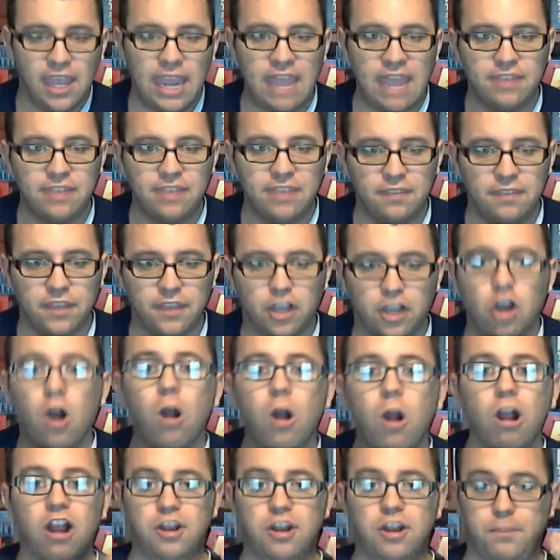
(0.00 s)
and then the
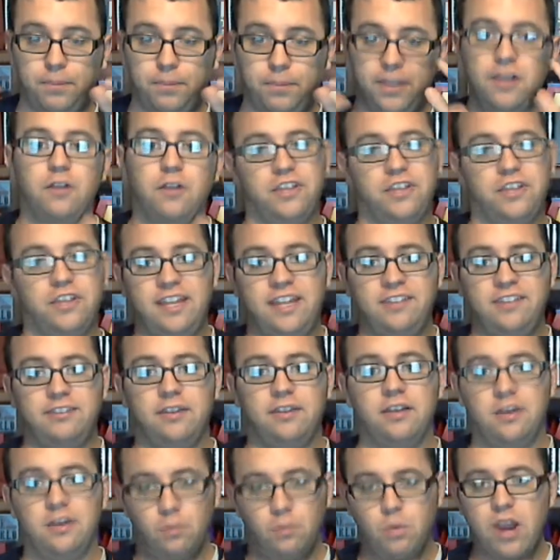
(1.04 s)
card appears in
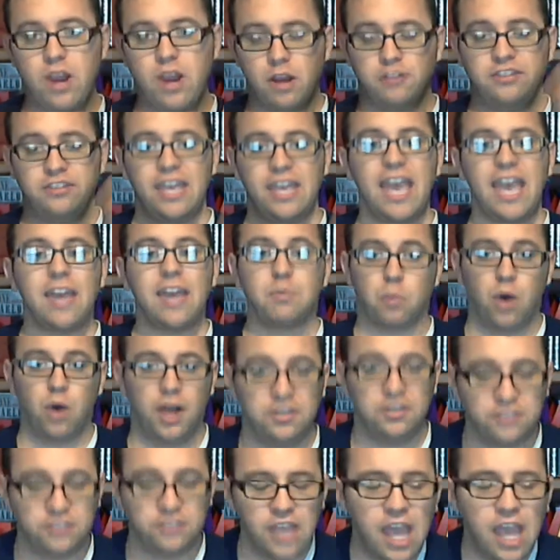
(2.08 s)
where his head
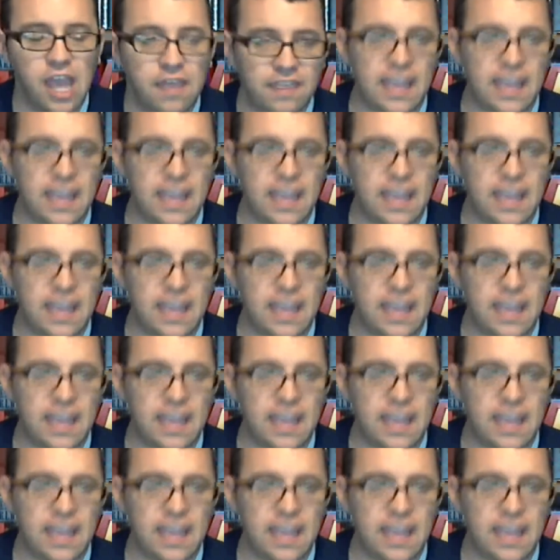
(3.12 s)
was.